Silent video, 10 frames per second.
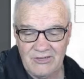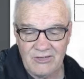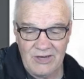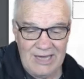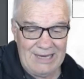
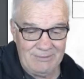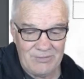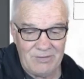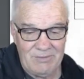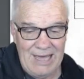the name
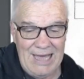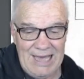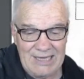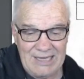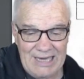of the
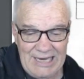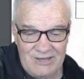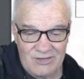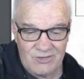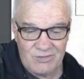mark
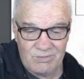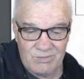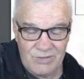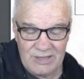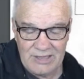and its
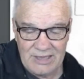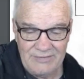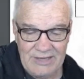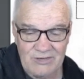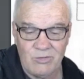thing,
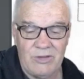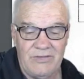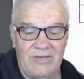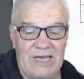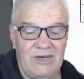and that's where
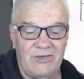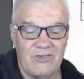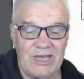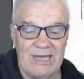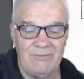the values
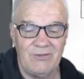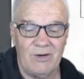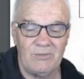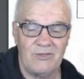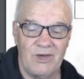came
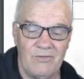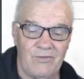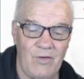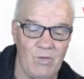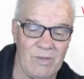from. So
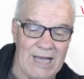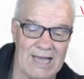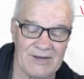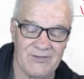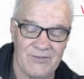full
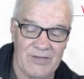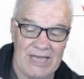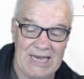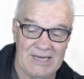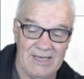marks for
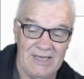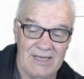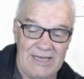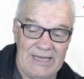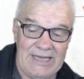that,
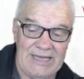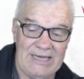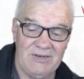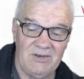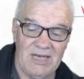
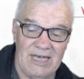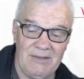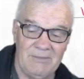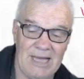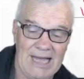and
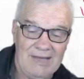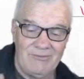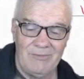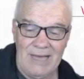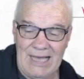
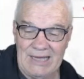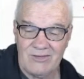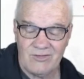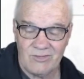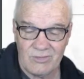half
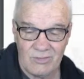marks